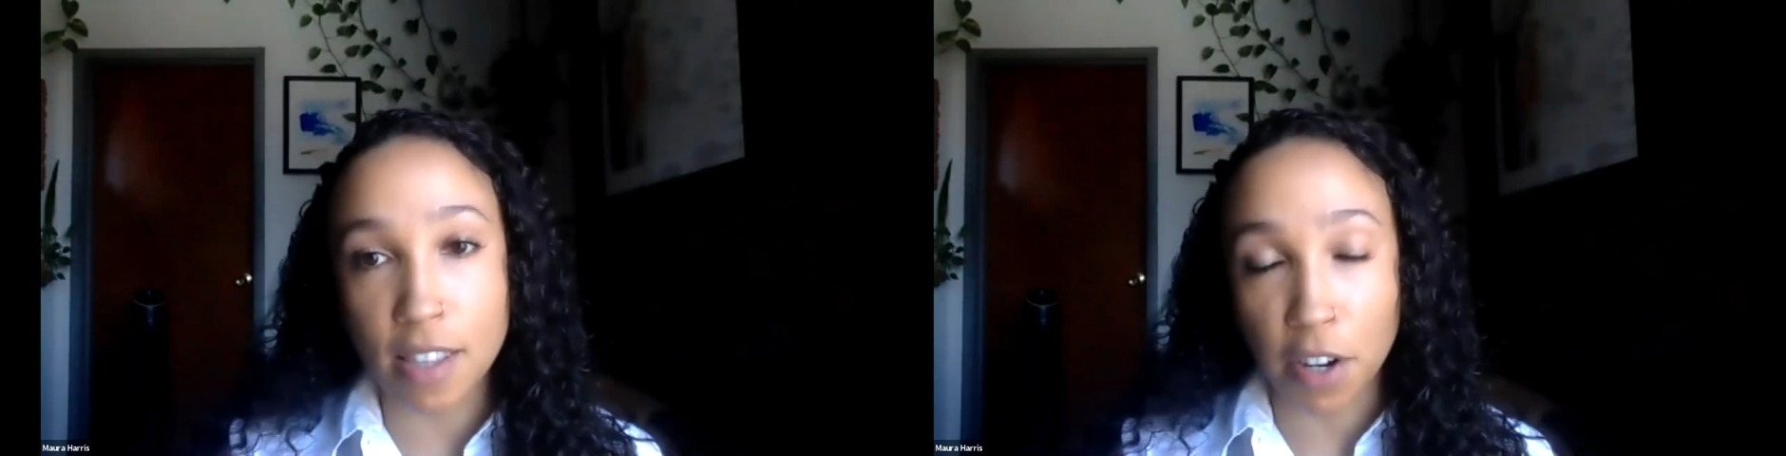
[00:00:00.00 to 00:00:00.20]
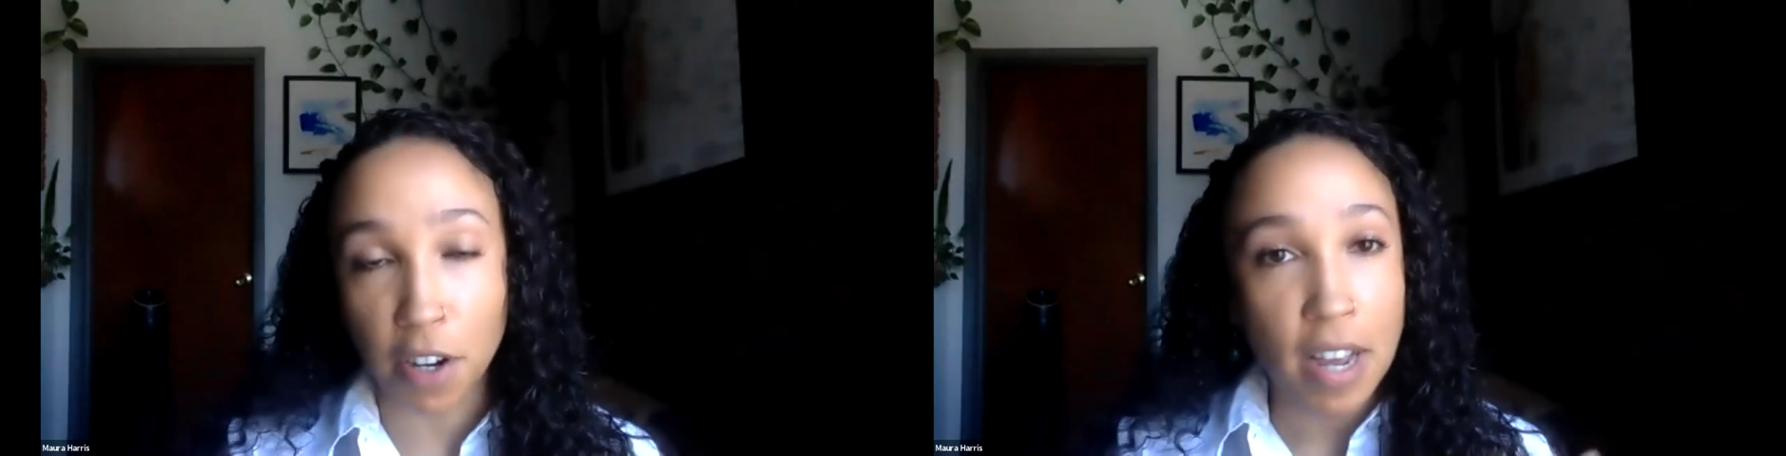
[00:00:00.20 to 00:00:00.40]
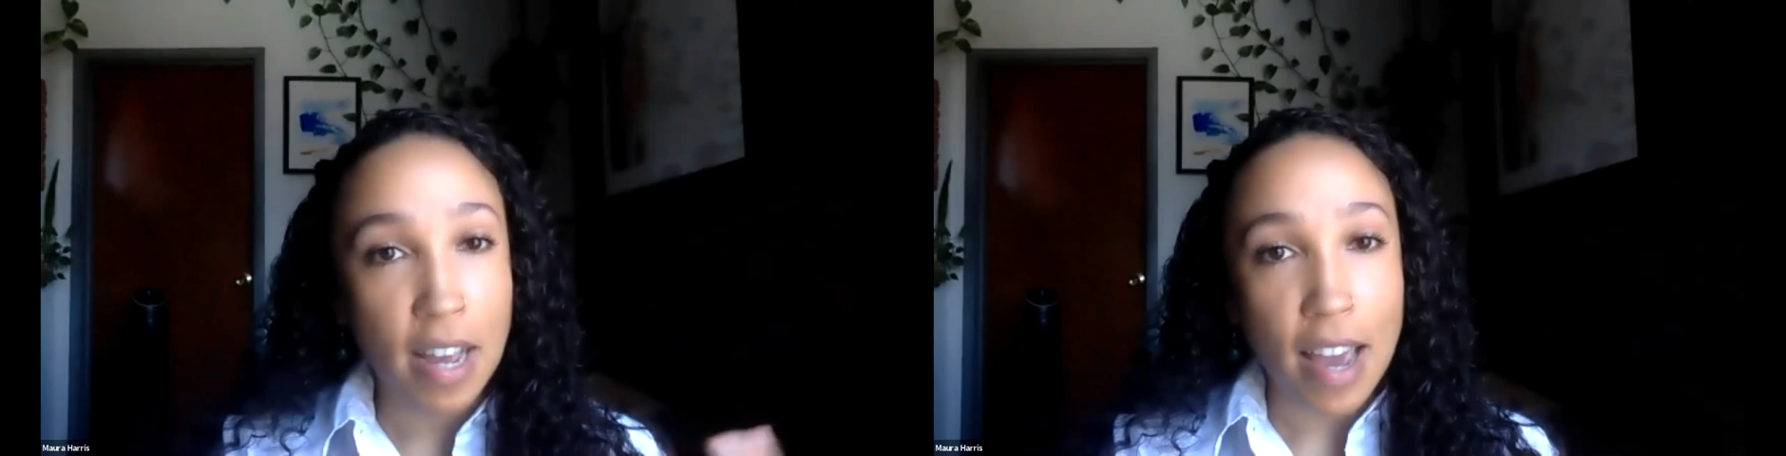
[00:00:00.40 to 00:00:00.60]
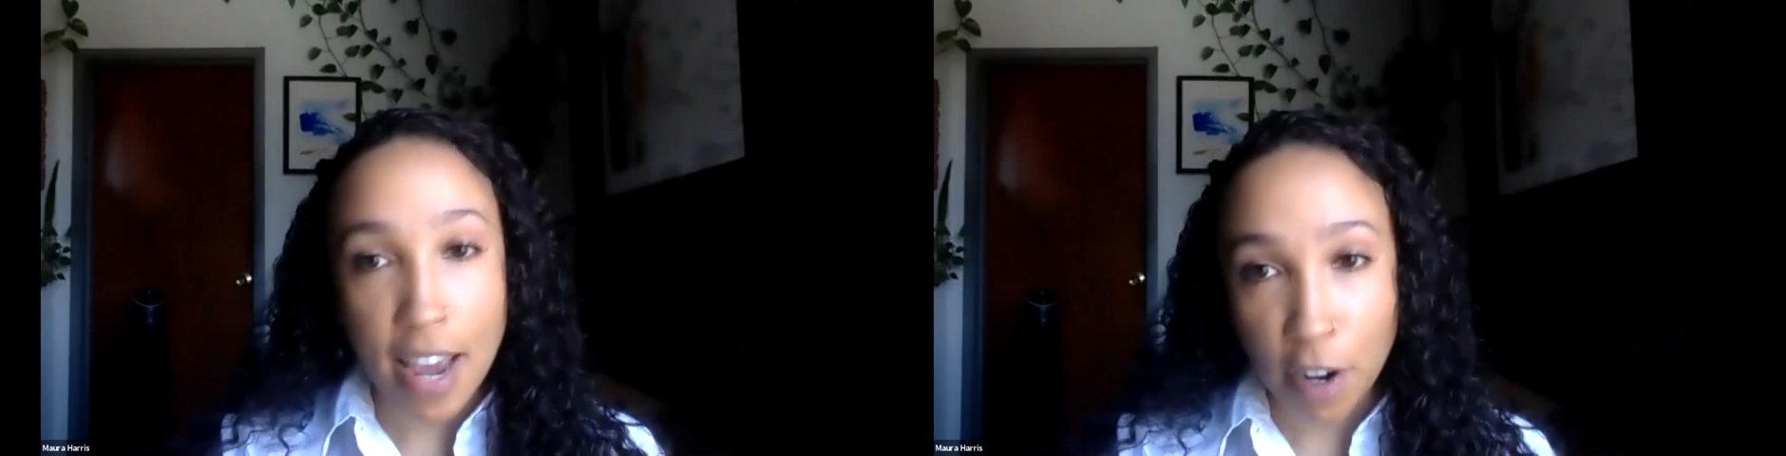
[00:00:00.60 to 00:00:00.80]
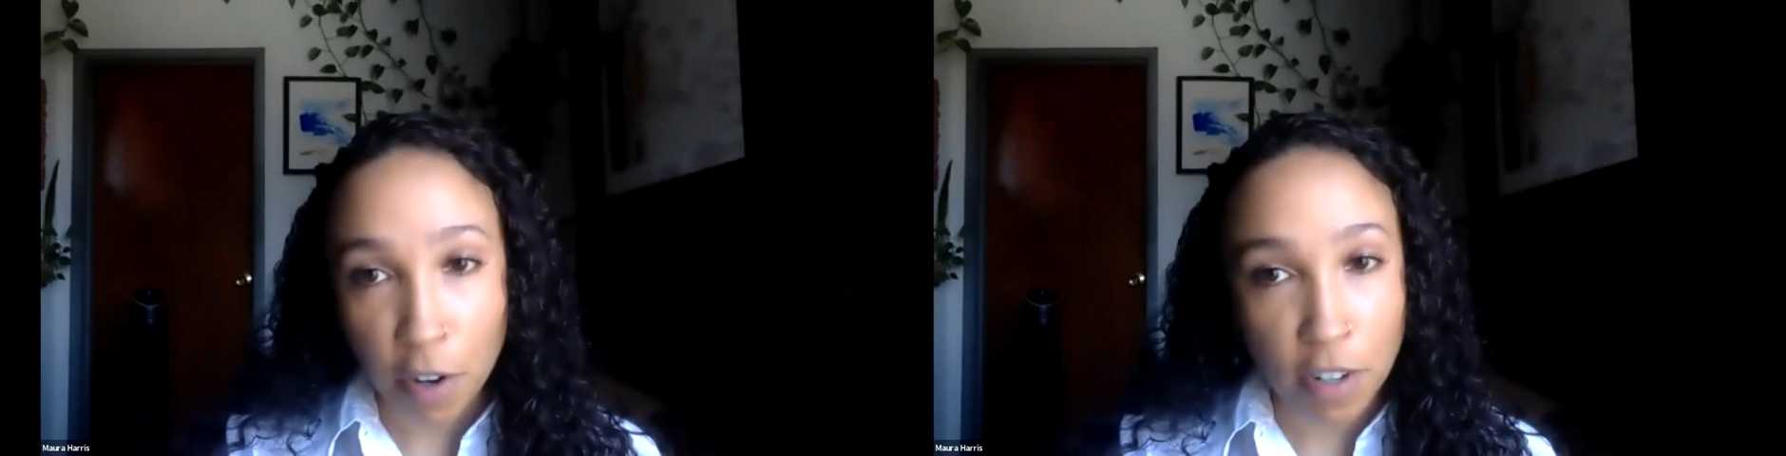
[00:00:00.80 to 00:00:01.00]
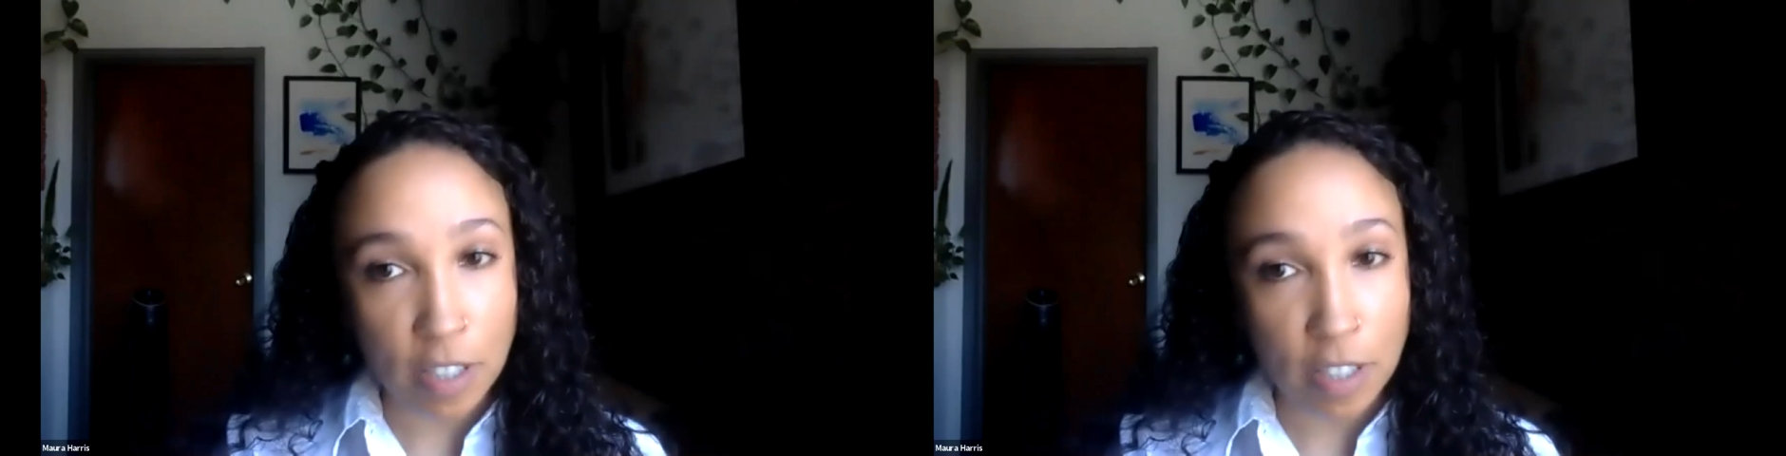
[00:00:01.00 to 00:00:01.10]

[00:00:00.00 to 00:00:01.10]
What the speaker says: They're anchor